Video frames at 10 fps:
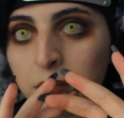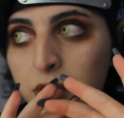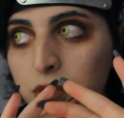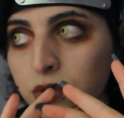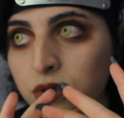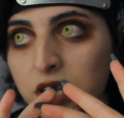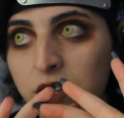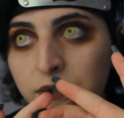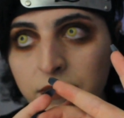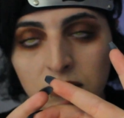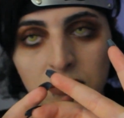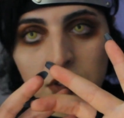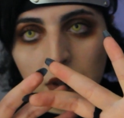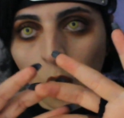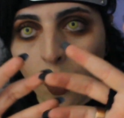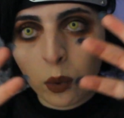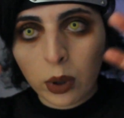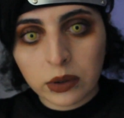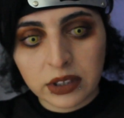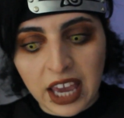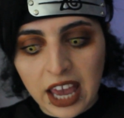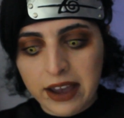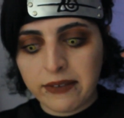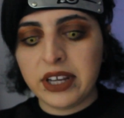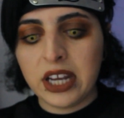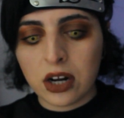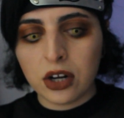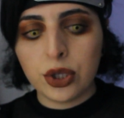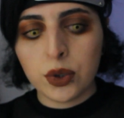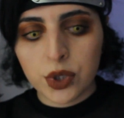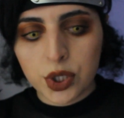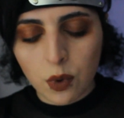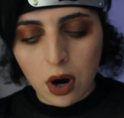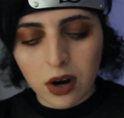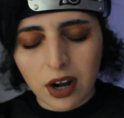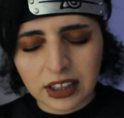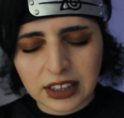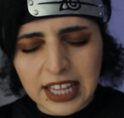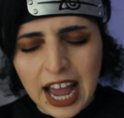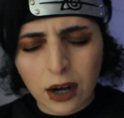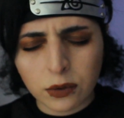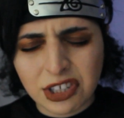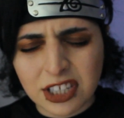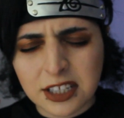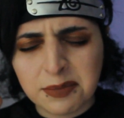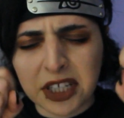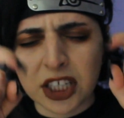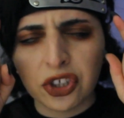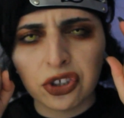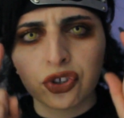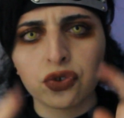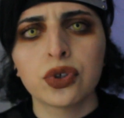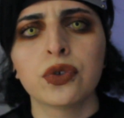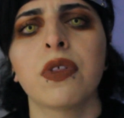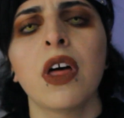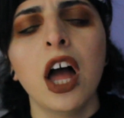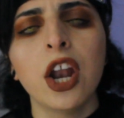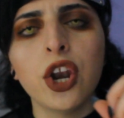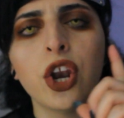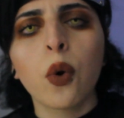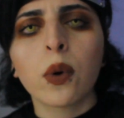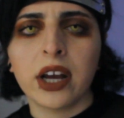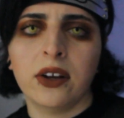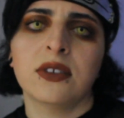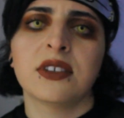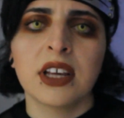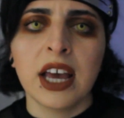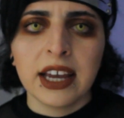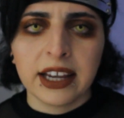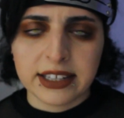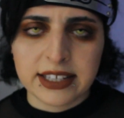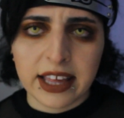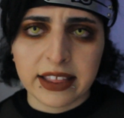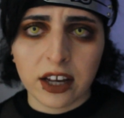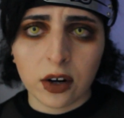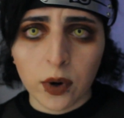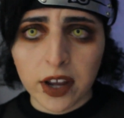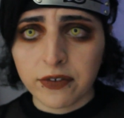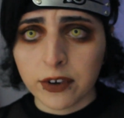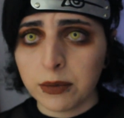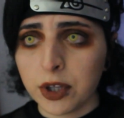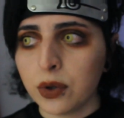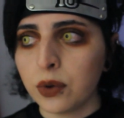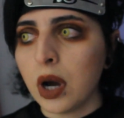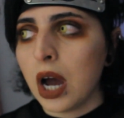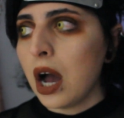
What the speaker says: abused, if the whole world caved in on you, you are allowed to speak your truth. No one else can take that away from you.